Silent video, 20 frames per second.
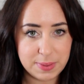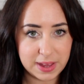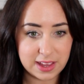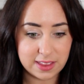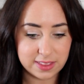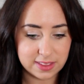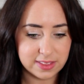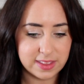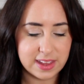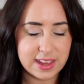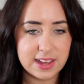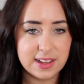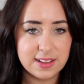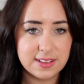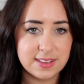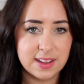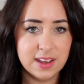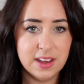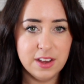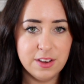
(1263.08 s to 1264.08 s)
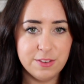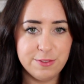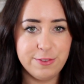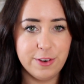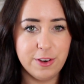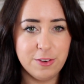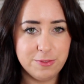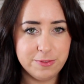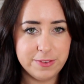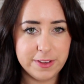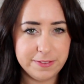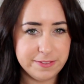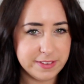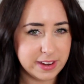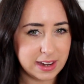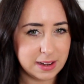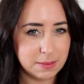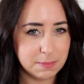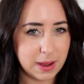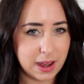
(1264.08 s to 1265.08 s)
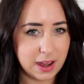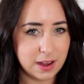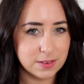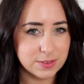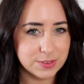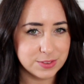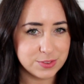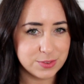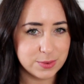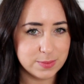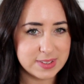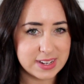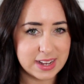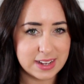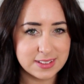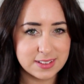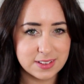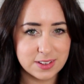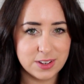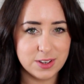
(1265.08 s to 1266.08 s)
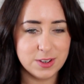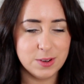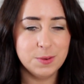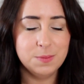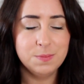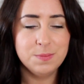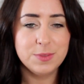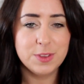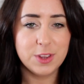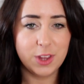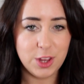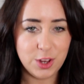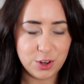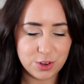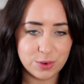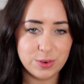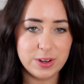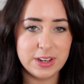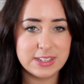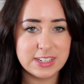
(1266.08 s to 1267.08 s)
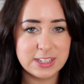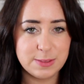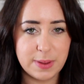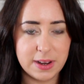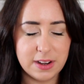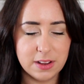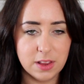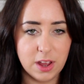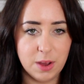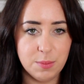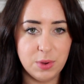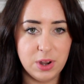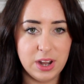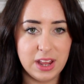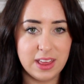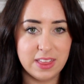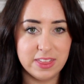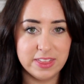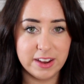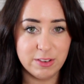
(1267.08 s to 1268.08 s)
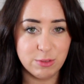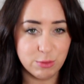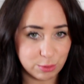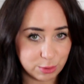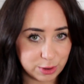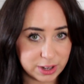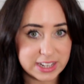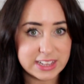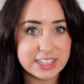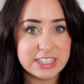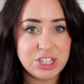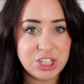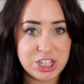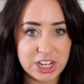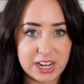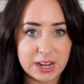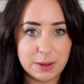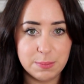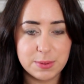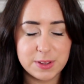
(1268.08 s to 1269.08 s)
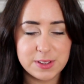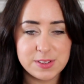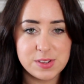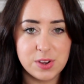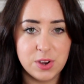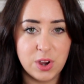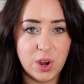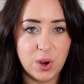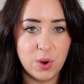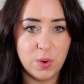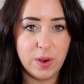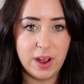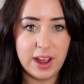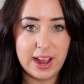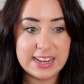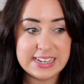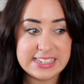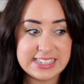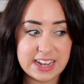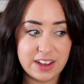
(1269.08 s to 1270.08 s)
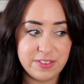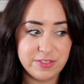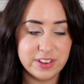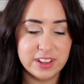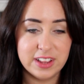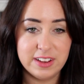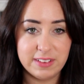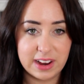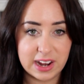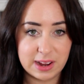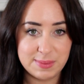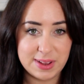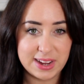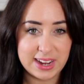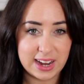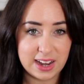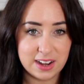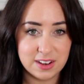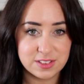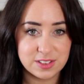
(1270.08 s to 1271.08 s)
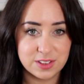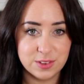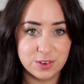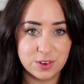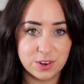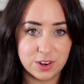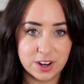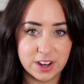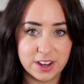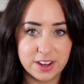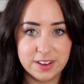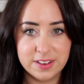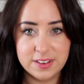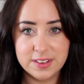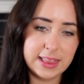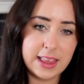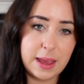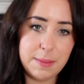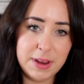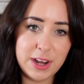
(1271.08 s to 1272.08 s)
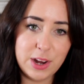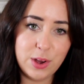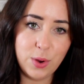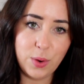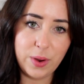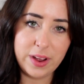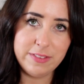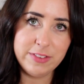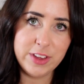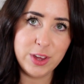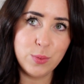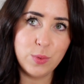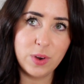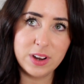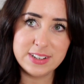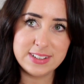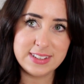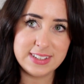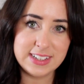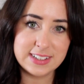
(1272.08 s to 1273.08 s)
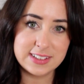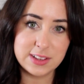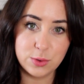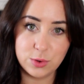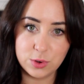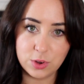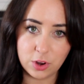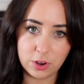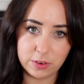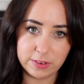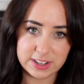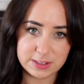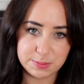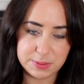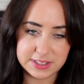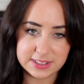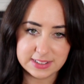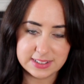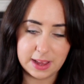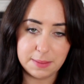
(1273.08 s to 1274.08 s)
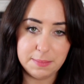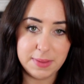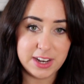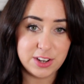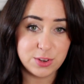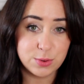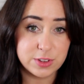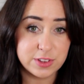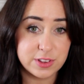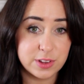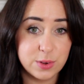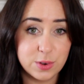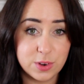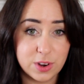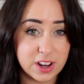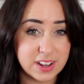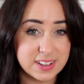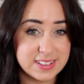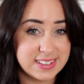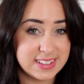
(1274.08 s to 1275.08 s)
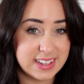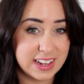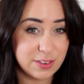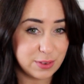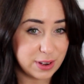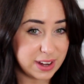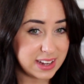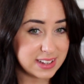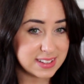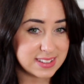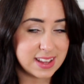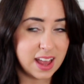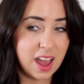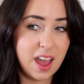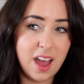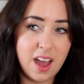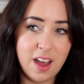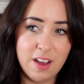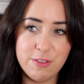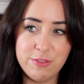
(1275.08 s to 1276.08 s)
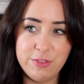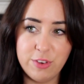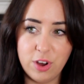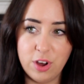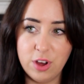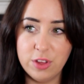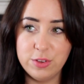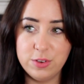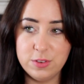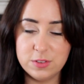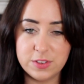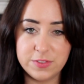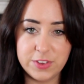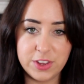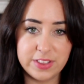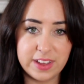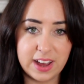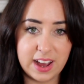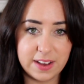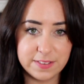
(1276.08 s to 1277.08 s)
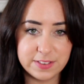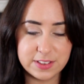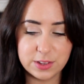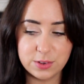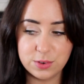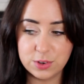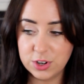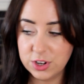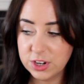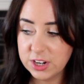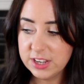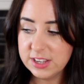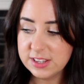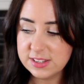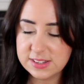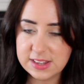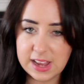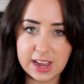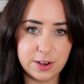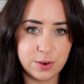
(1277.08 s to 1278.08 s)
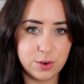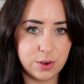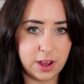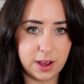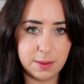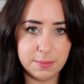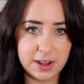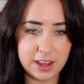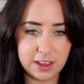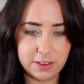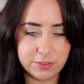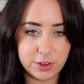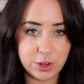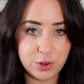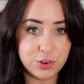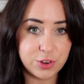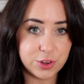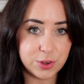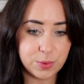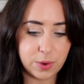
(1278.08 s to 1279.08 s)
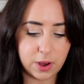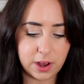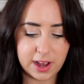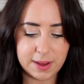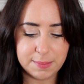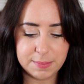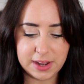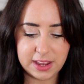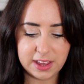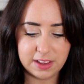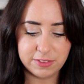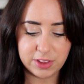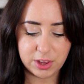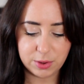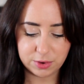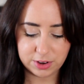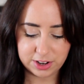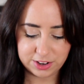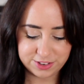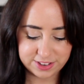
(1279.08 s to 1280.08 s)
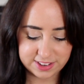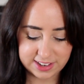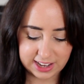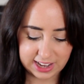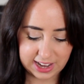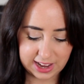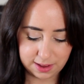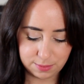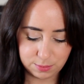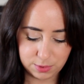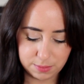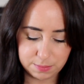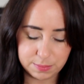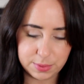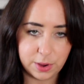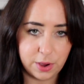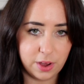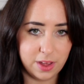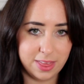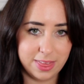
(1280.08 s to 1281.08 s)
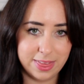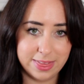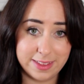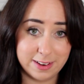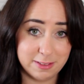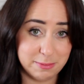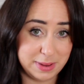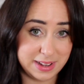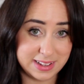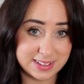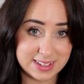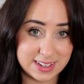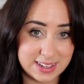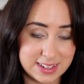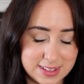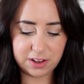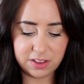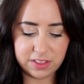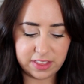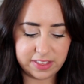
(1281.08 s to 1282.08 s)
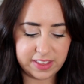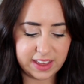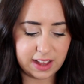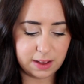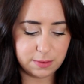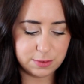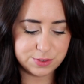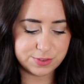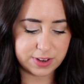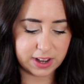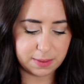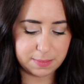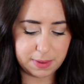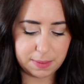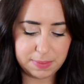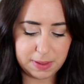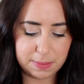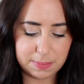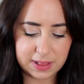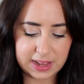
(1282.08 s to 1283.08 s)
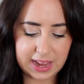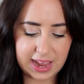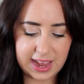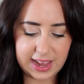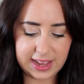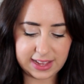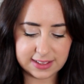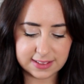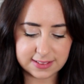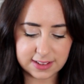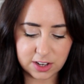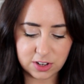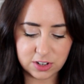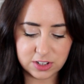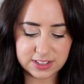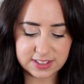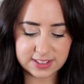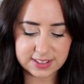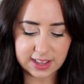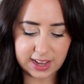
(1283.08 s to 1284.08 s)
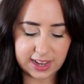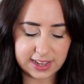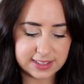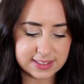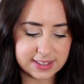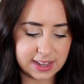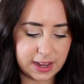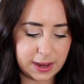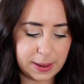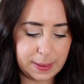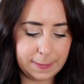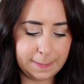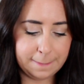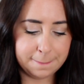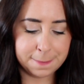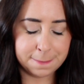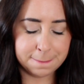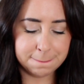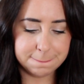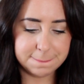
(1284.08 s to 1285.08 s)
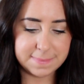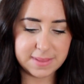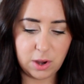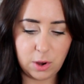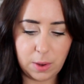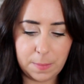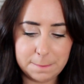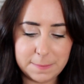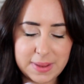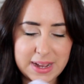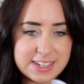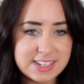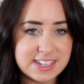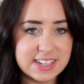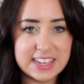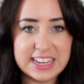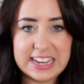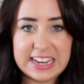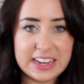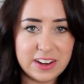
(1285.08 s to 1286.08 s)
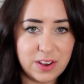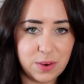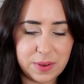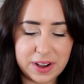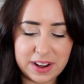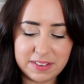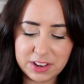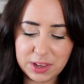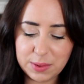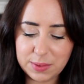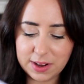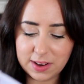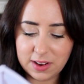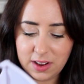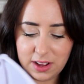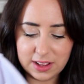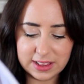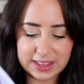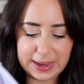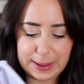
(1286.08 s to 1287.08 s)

bigger than this for £15 from Tesco. You don't need to spend a lot of money, they're really cheap, so definitely recommend getting a slow cooker. Let me know if you want to see slow cooker recipes, because I may do a slow cooker series. For those of you that have slow cookers, I don't know how many of you do or how many of you are interested in getting one, but they're amazing. Another thing I would recommend people get is a good slicer or mandoline or whatever you want to call